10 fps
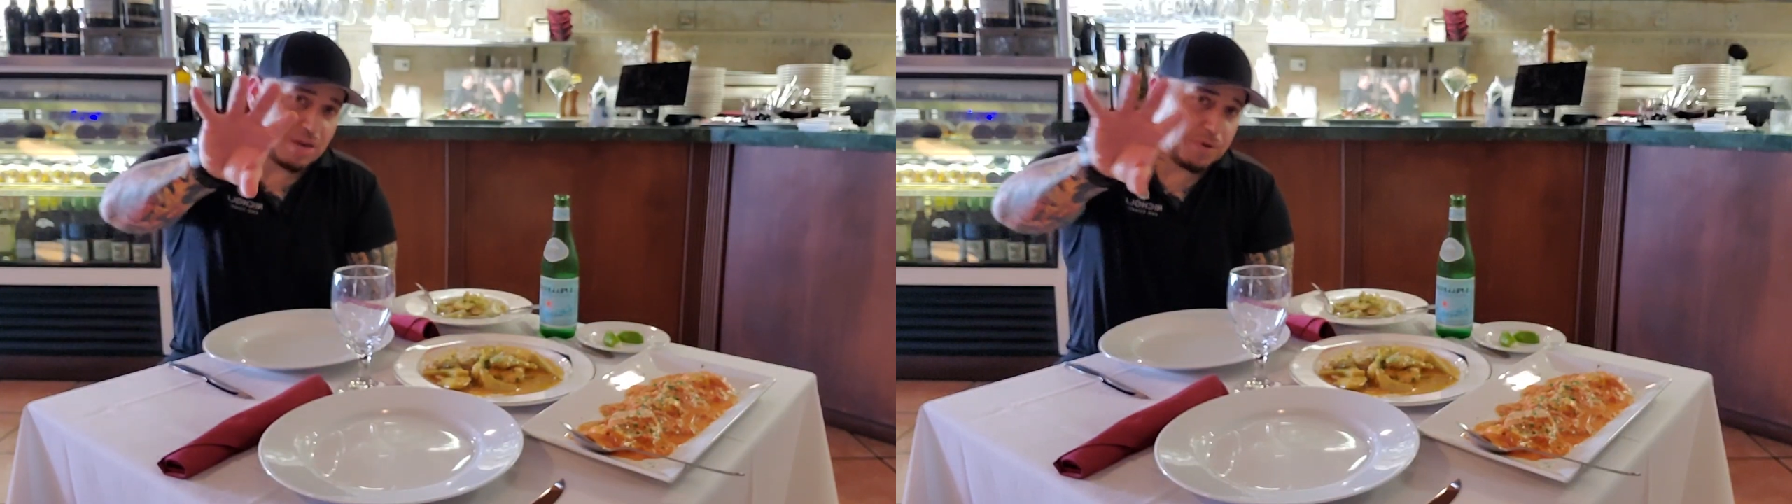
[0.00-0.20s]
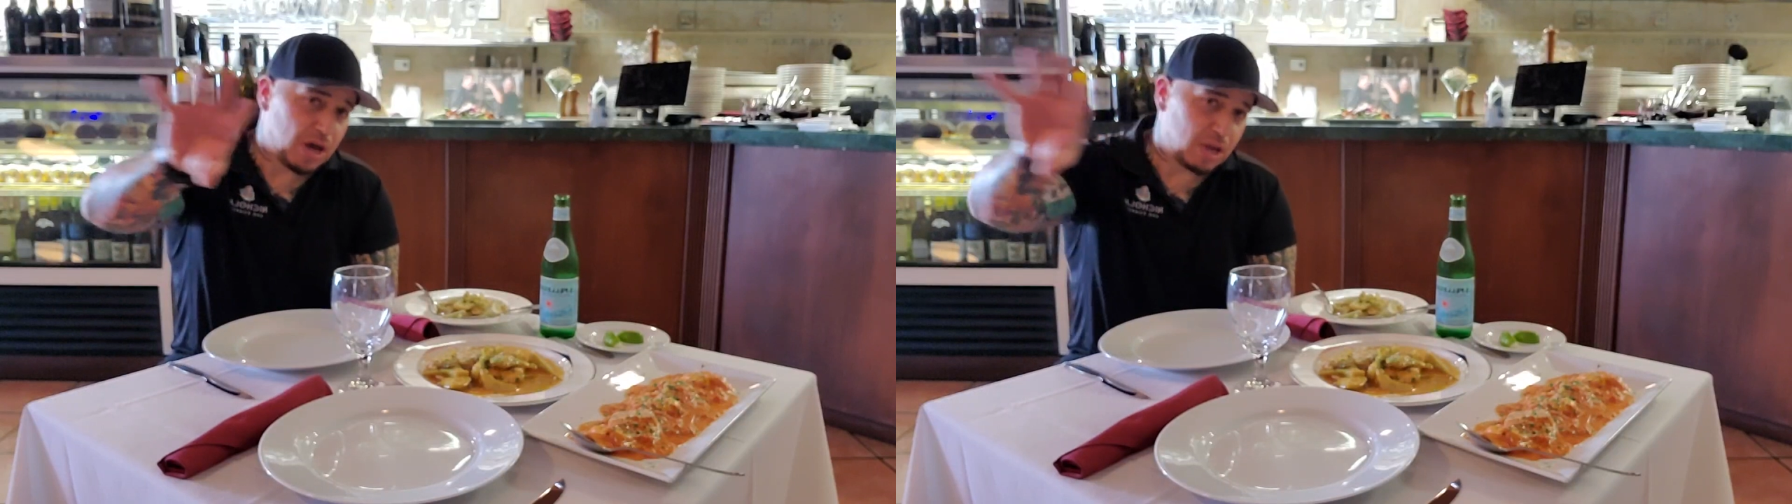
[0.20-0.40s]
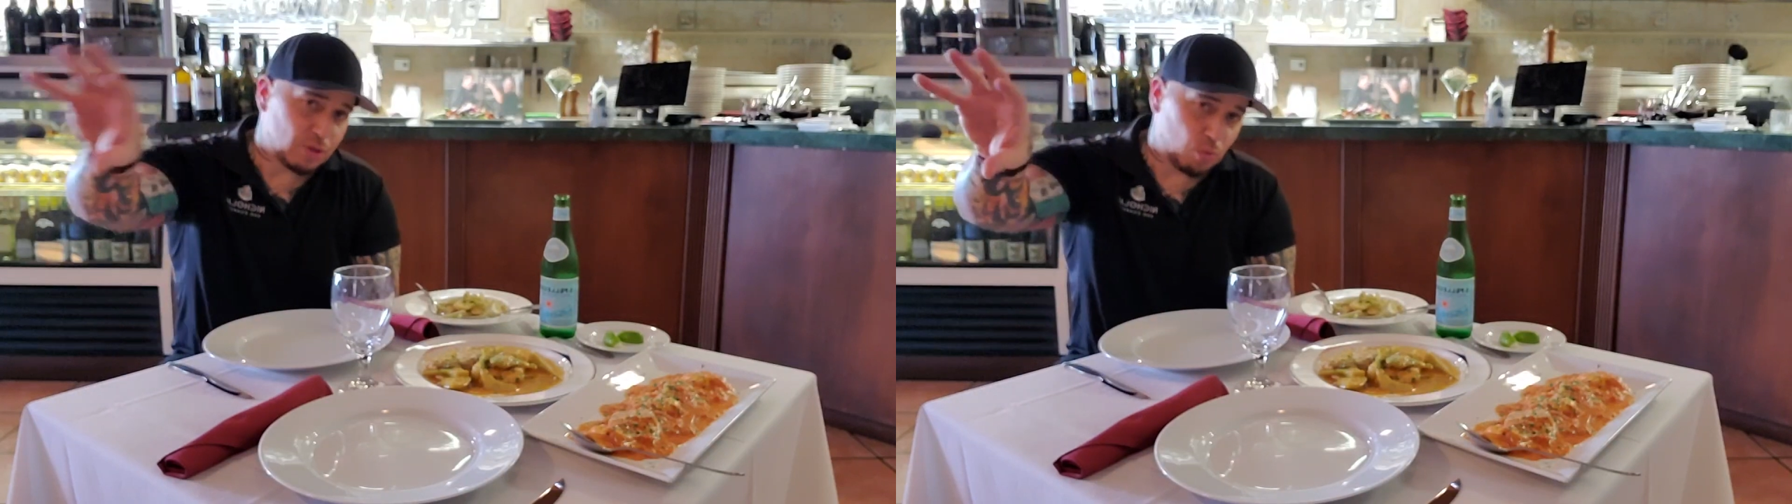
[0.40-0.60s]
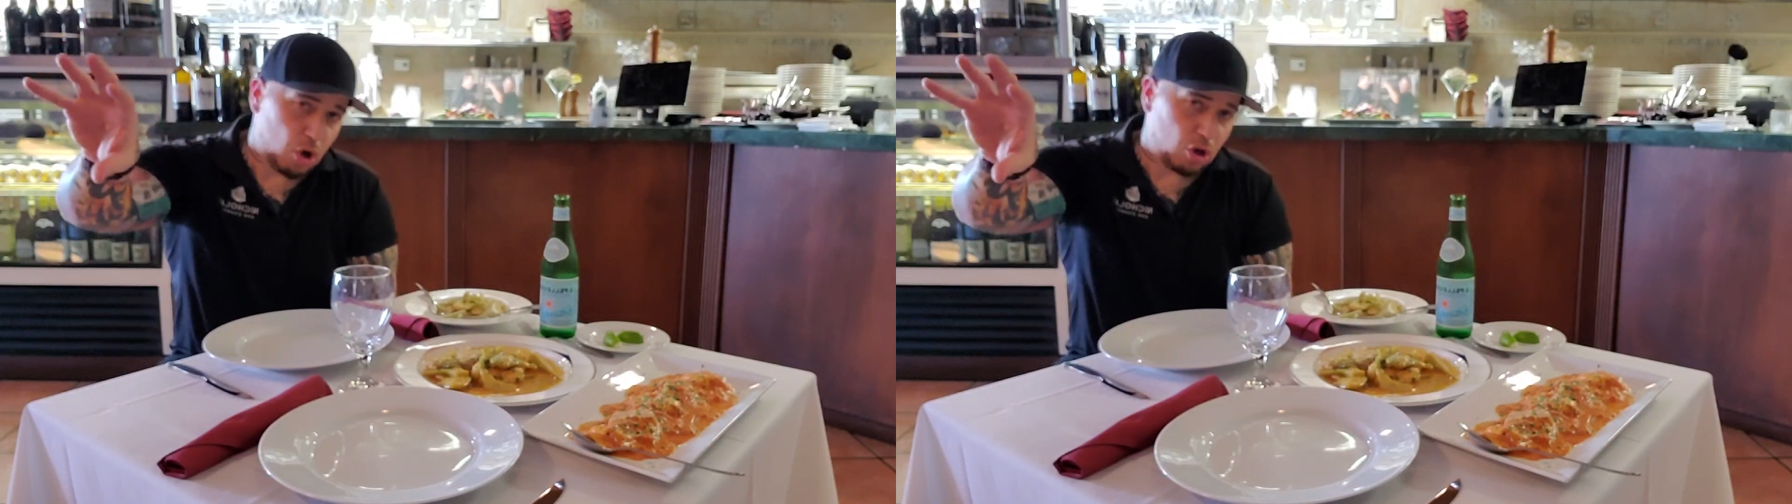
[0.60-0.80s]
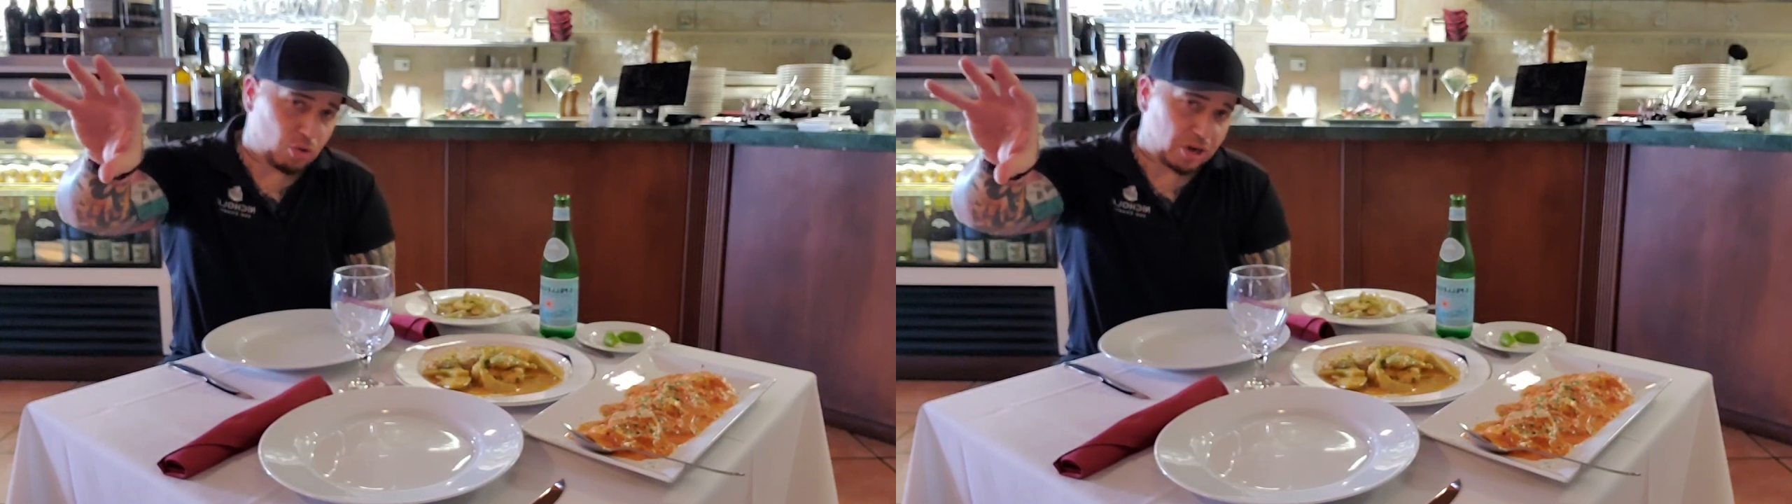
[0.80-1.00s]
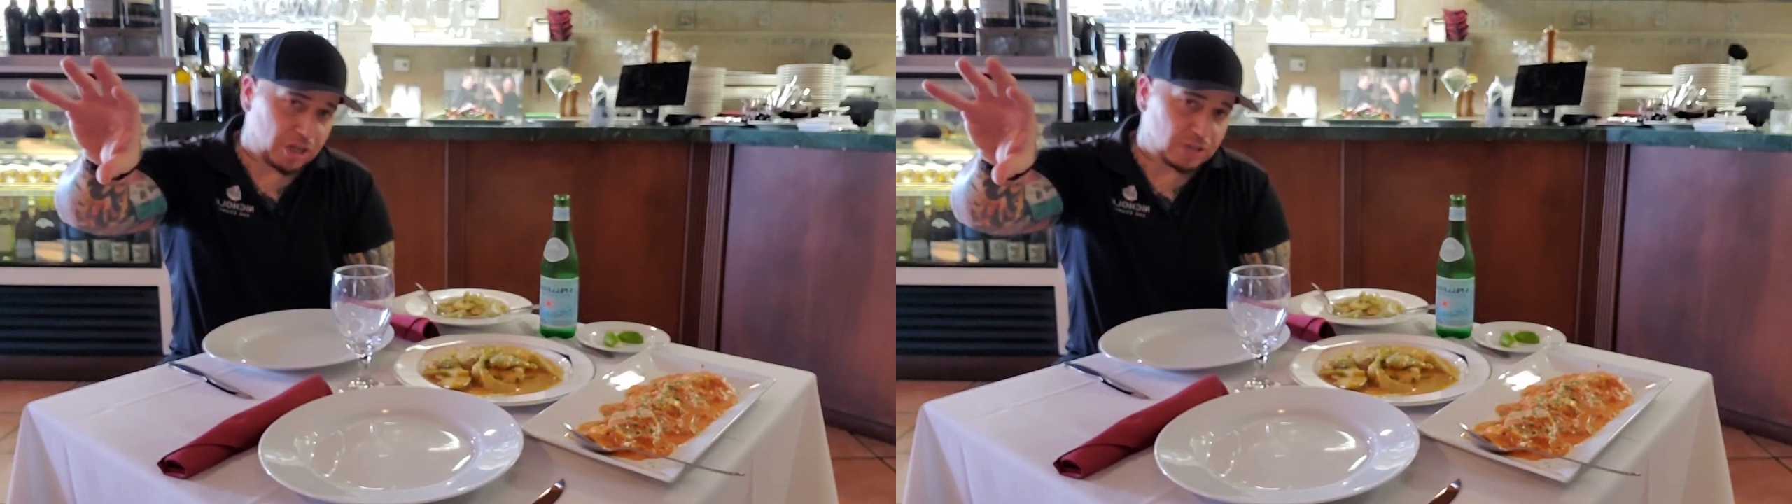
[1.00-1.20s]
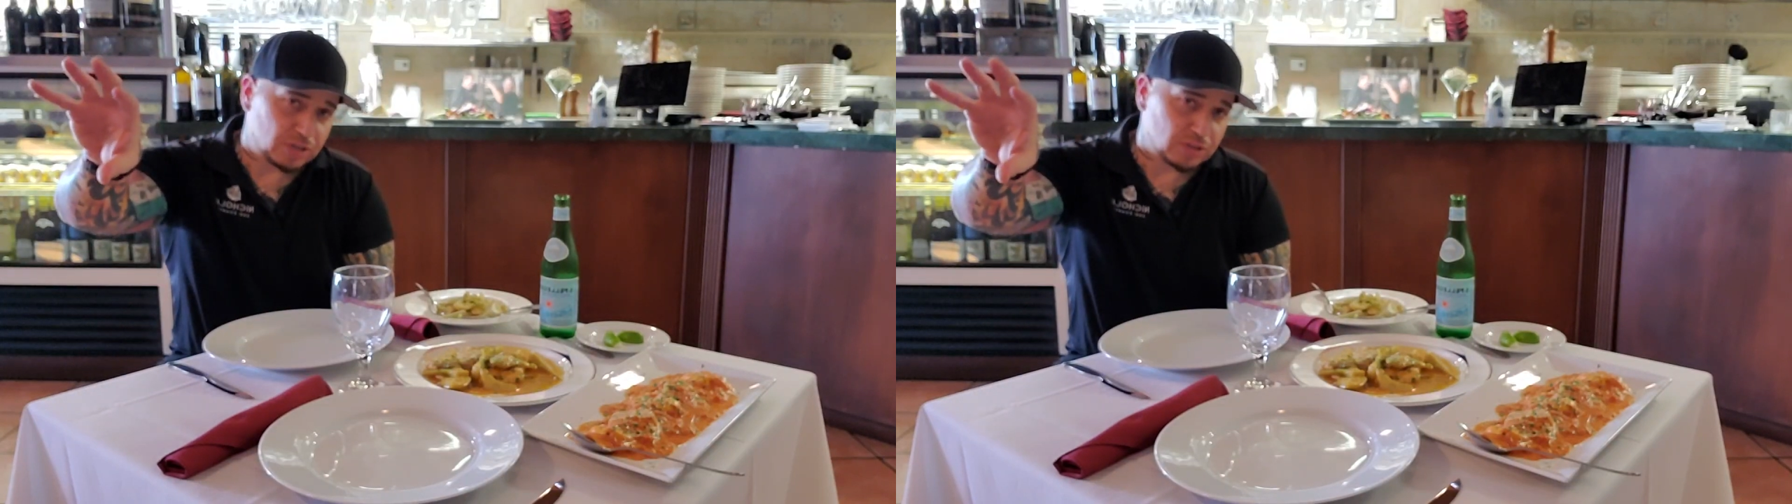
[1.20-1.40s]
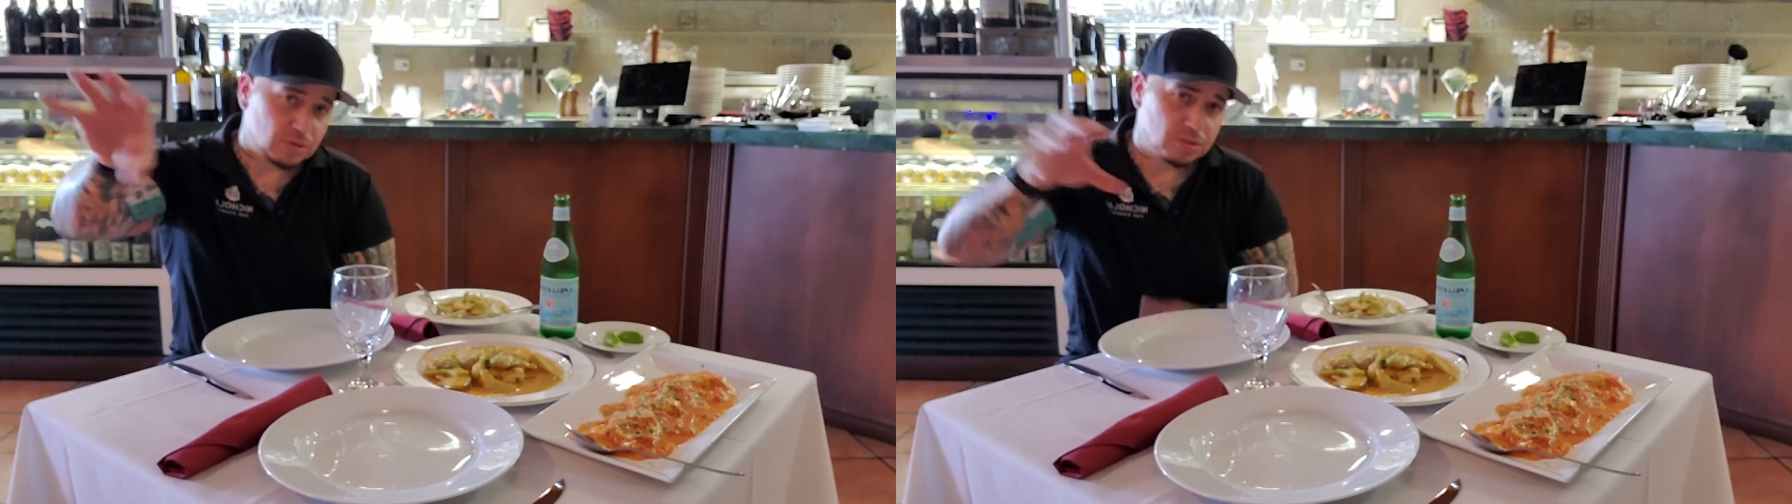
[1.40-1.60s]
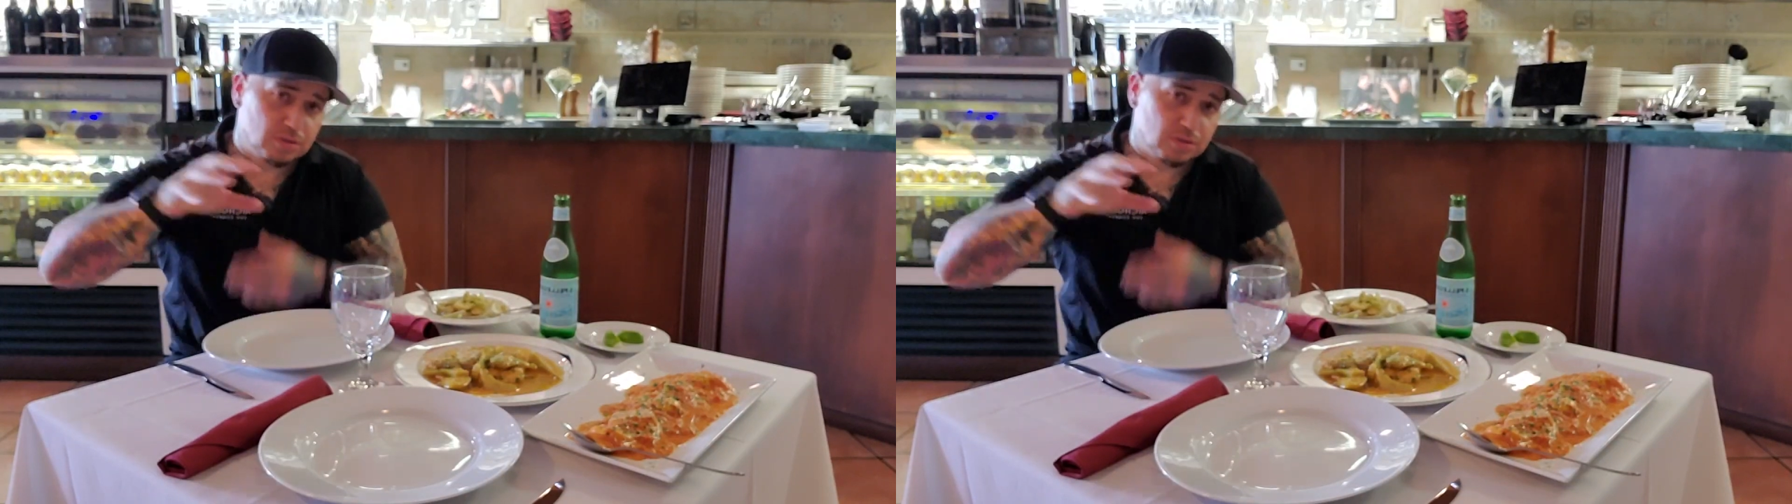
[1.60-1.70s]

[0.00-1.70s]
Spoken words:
behind the Walgreens